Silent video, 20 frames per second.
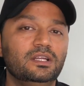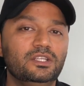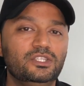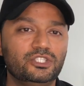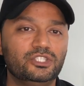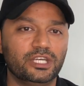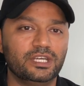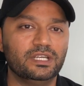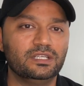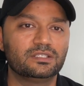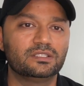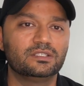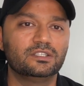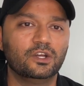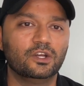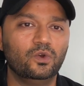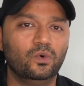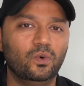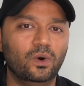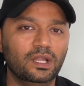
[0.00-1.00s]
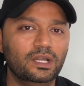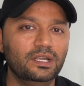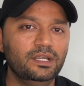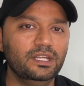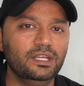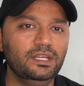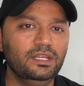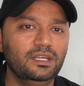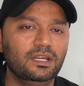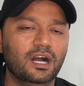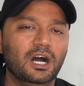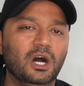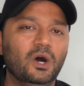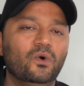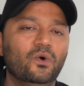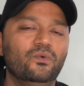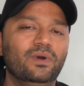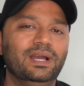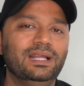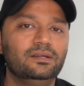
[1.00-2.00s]
checks the quality, how
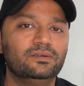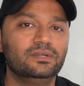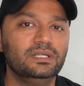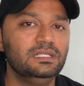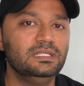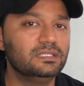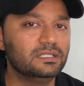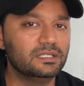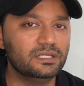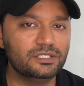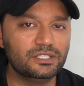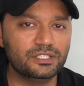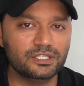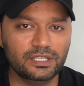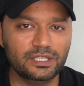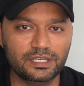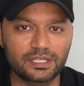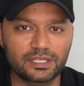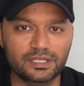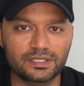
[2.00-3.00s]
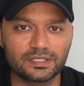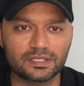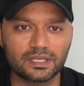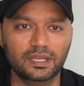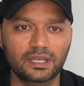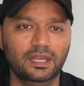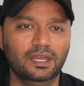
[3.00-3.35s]
well researched it is,